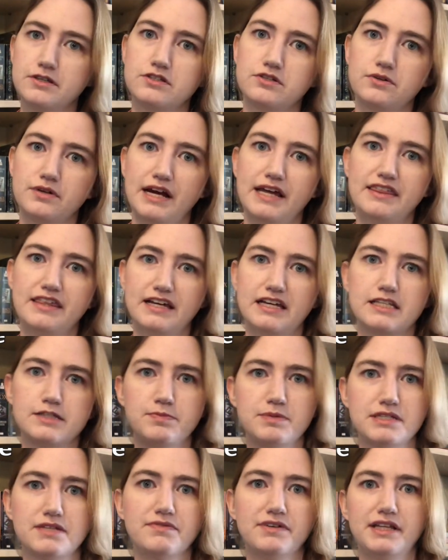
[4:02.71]
story, I think, is
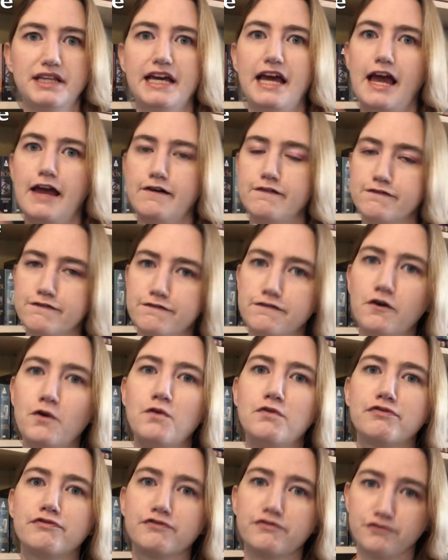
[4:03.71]
specifically a full
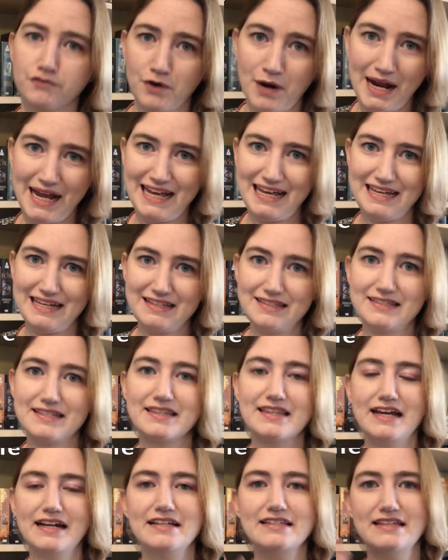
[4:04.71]
phrase
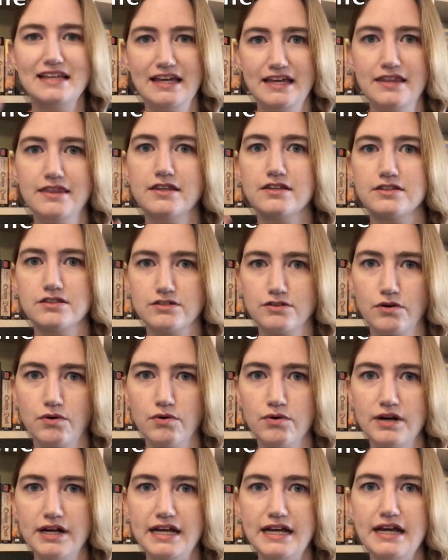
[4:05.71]
that is in the
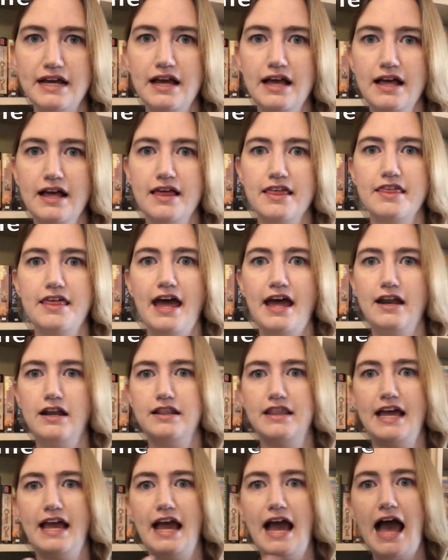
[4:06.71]
story that
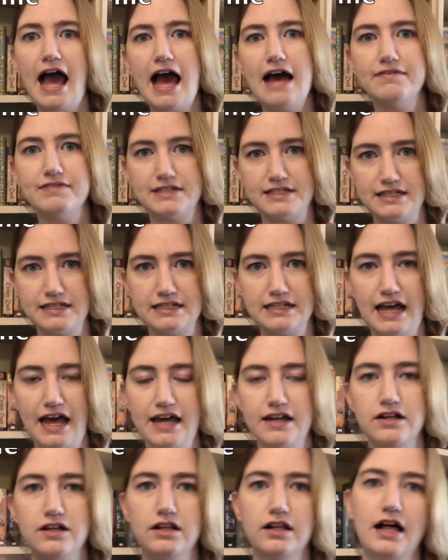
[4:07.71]
they have as the
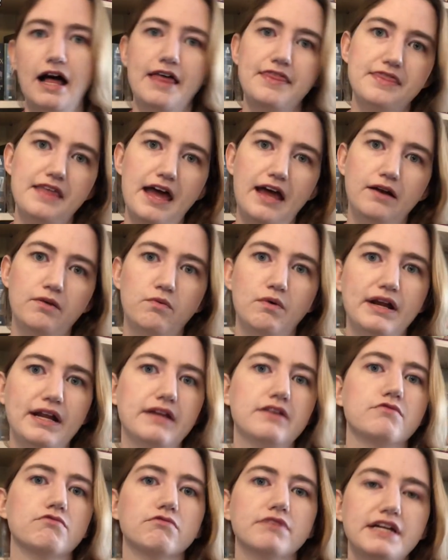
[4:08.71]
title, and then when
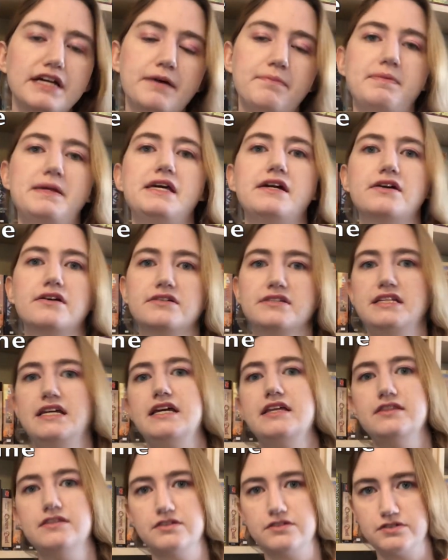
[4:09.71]
it reappears
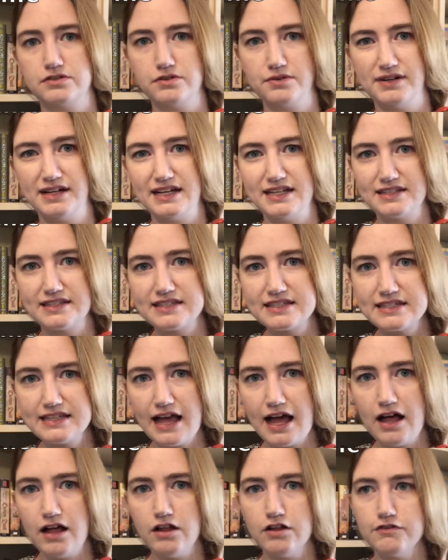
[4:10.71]
in the story
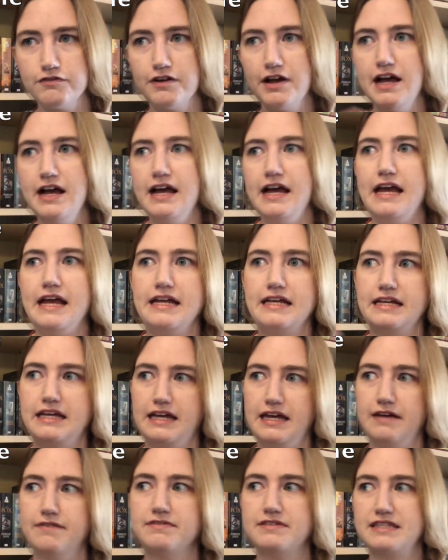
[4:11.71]
itself, it
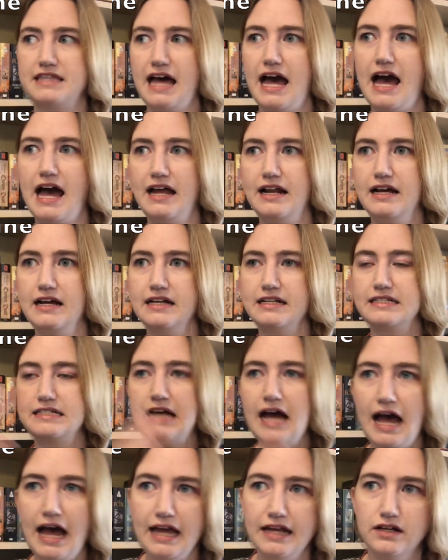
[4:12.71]
gives that
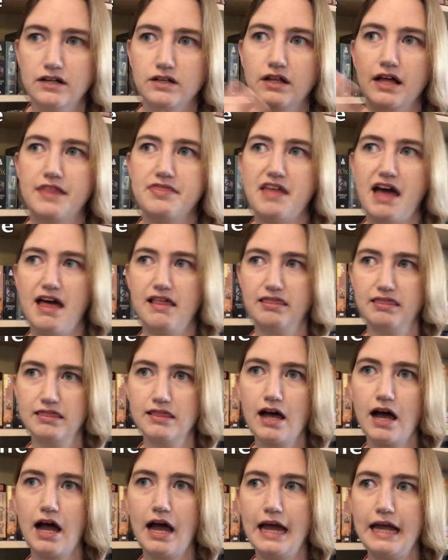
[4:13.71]
title and that
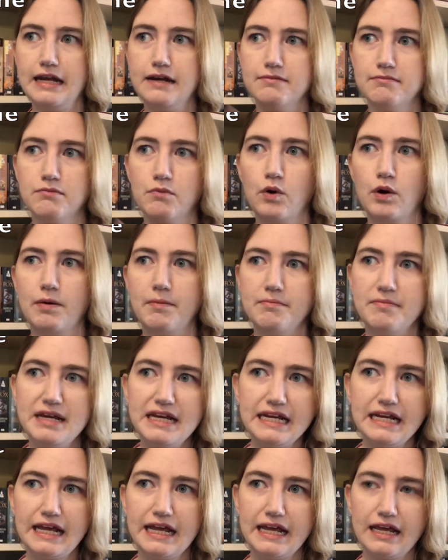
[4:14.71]
line more
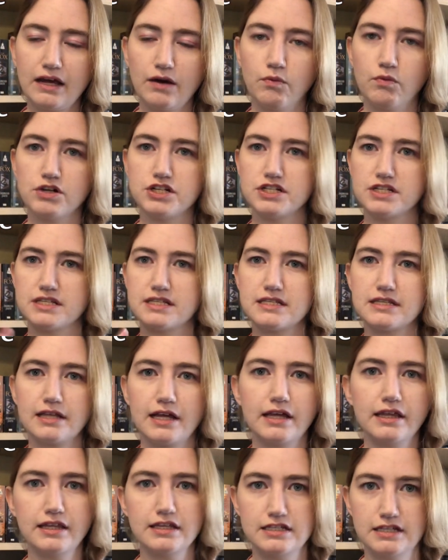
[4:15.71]
meaning, which is
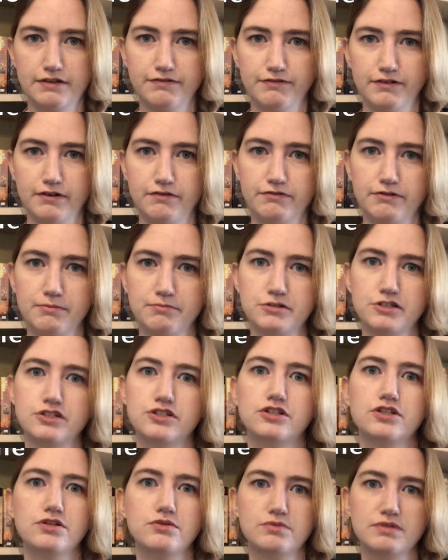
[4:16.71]
slightly different from
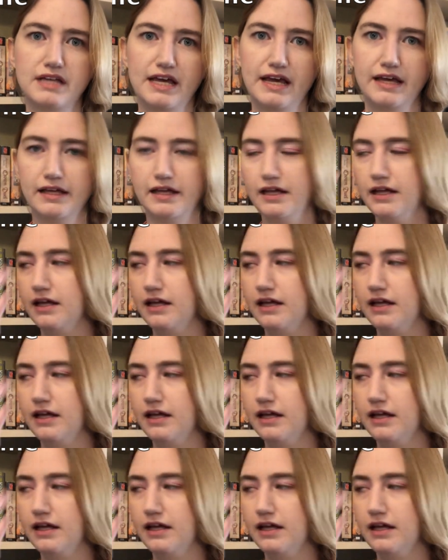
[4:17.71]
just using